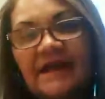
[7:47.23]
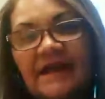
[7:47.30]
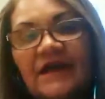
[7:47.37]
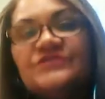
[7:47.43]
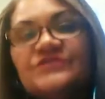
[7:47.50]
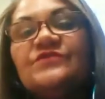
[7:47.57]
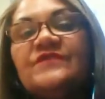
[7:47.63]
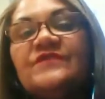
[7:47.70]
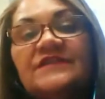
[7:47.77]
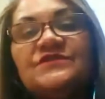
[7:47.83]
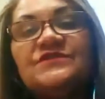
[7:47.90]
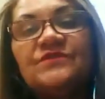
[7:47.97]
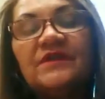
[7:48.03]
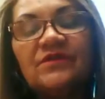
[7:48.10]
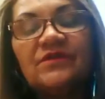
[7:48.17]
So that
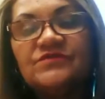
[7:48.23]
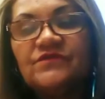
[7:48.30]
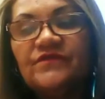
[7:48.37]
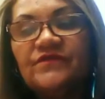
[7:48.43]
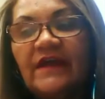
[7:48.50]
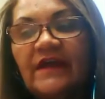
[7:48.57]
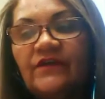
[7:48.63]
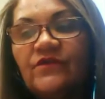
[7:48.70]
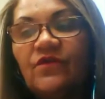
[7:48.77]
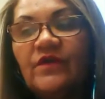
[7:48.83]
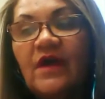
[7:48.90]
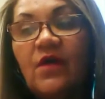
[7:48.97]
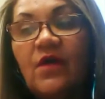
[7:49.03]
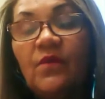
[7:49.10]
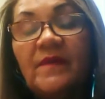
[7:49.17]
you can also find
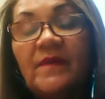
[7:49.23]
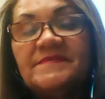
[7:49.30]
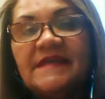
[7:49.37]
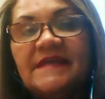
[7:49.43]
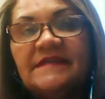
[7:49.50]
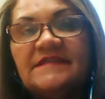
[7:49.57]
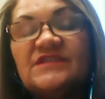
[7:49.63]
on our website.